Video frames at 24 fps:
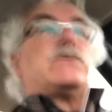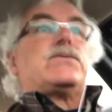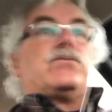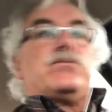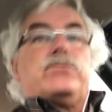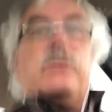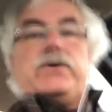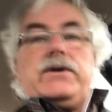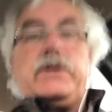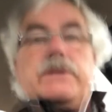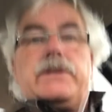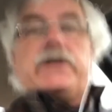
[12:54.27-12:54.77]

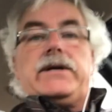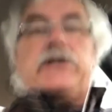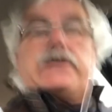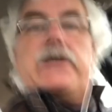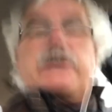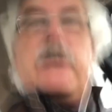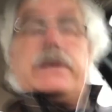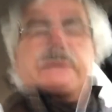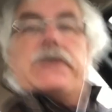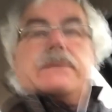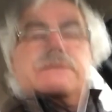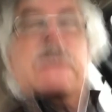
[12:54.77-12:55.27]
really
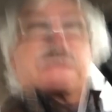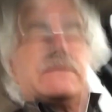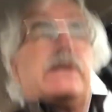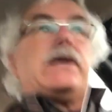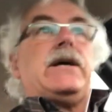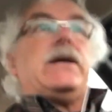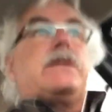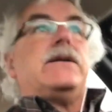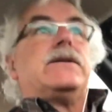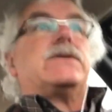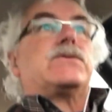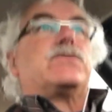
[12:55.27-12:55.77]
nice,
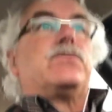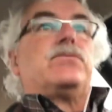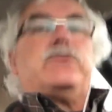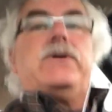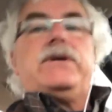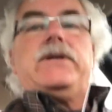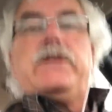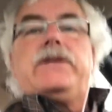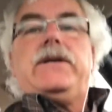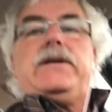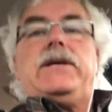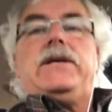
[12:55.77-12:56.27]
and it's
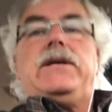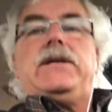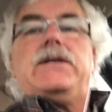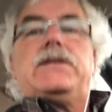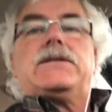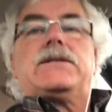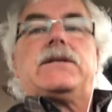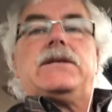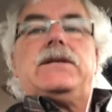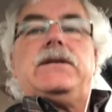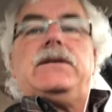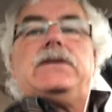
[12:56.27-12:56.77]
really
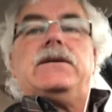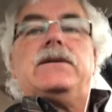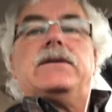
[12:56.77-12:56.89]
easy.